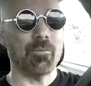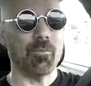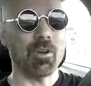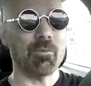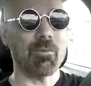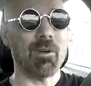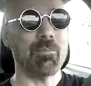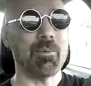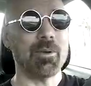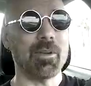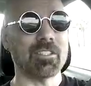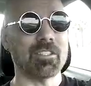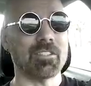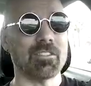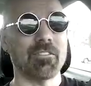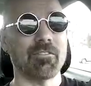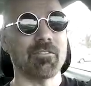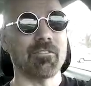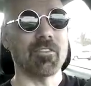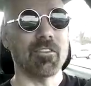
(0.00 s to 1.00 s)
of my picks
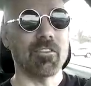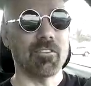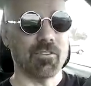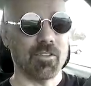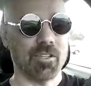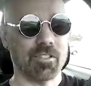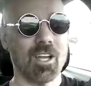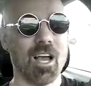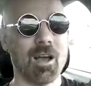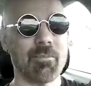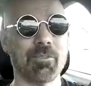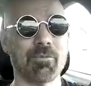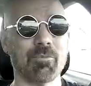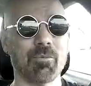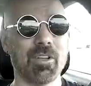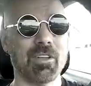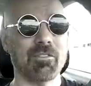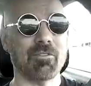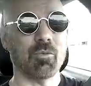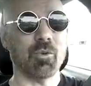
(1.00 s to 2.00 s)
for the top three
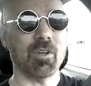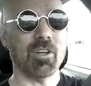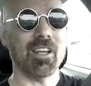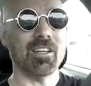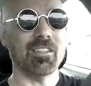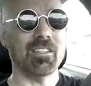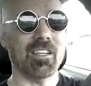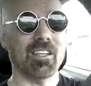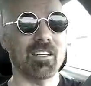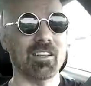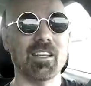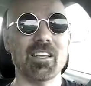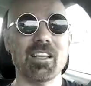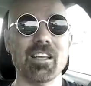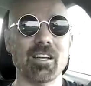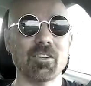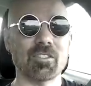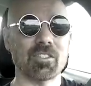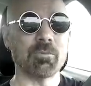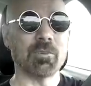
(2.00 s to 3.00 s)
of 2019.
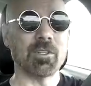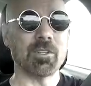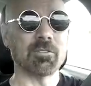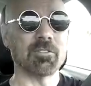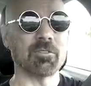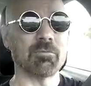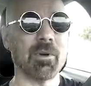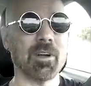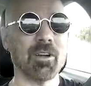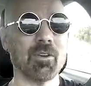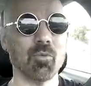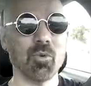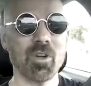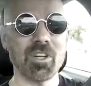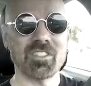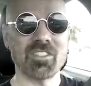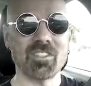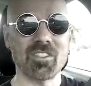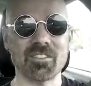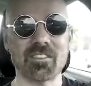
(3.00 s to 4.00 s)
Here's some clips from my
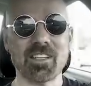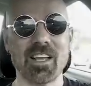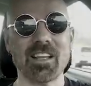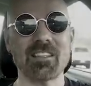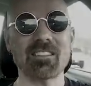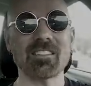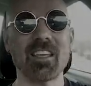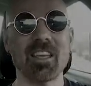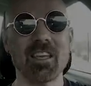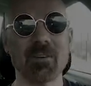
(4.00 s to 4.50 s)
original dash cam